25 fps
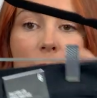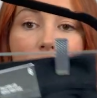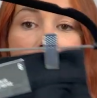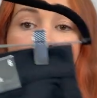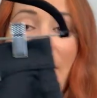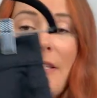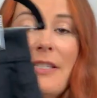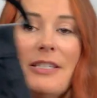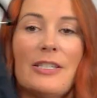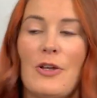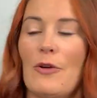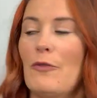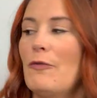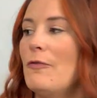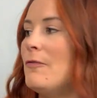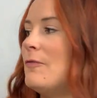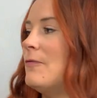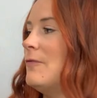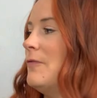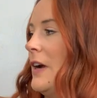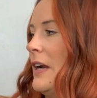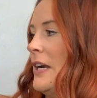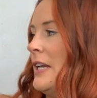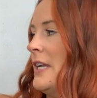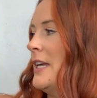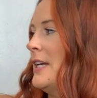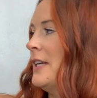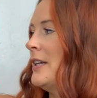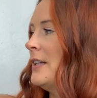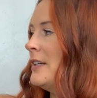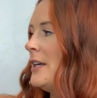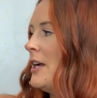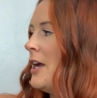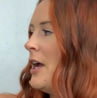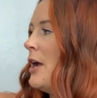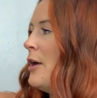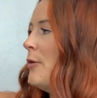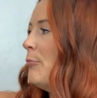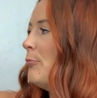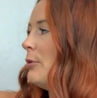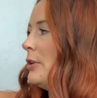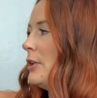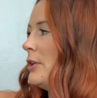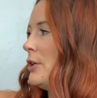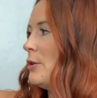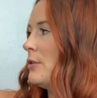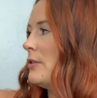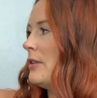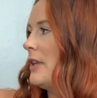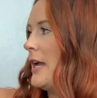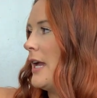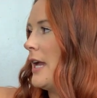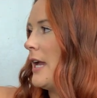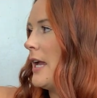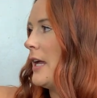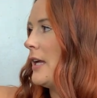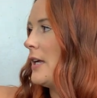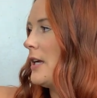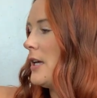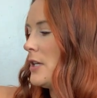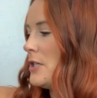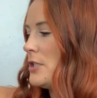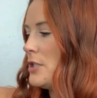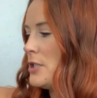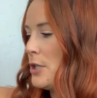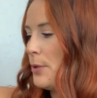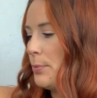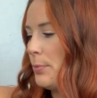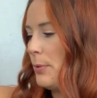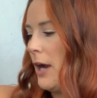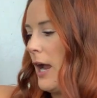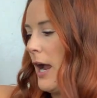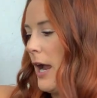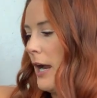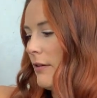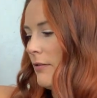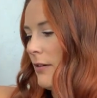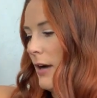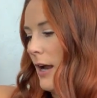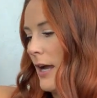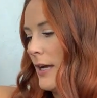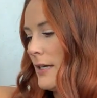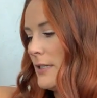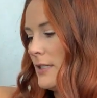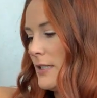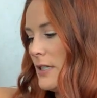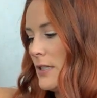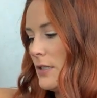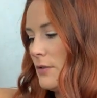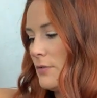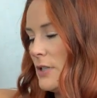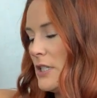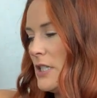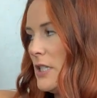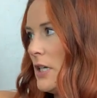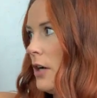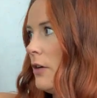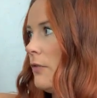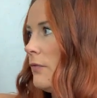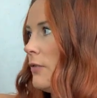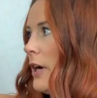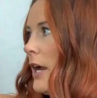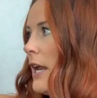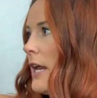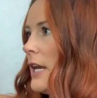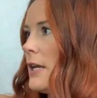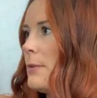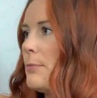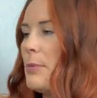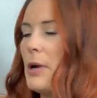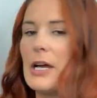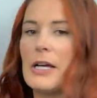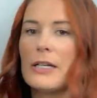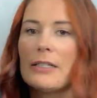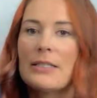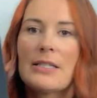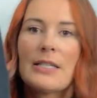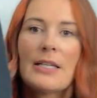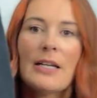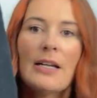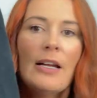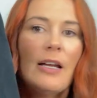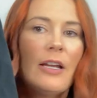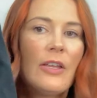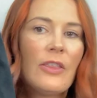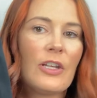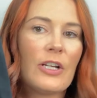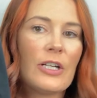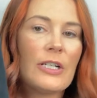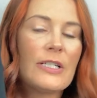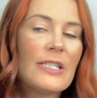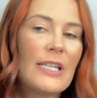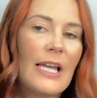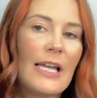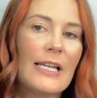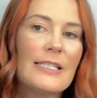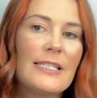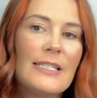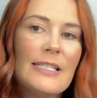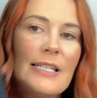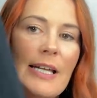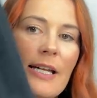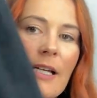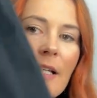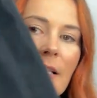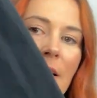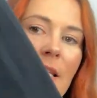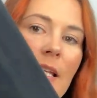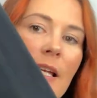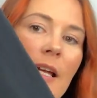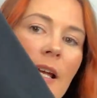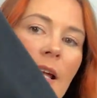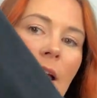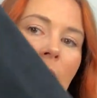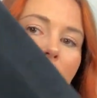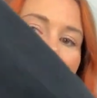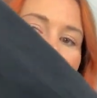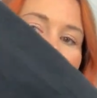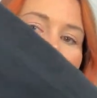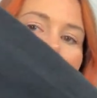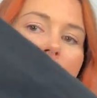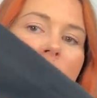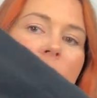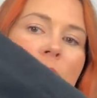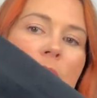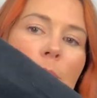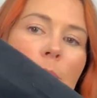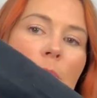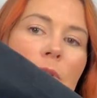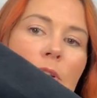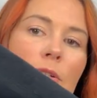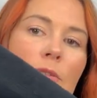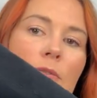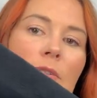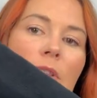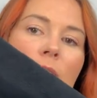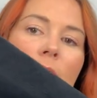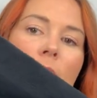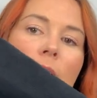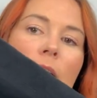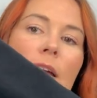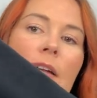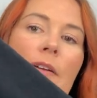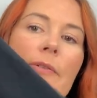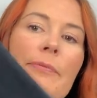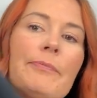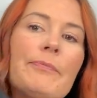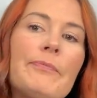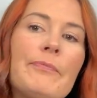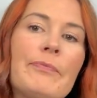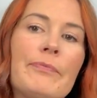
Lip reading: it being so funny. Balloon leg, super high rise. These retail for $80. They're a size 6, and here's the balloon leg.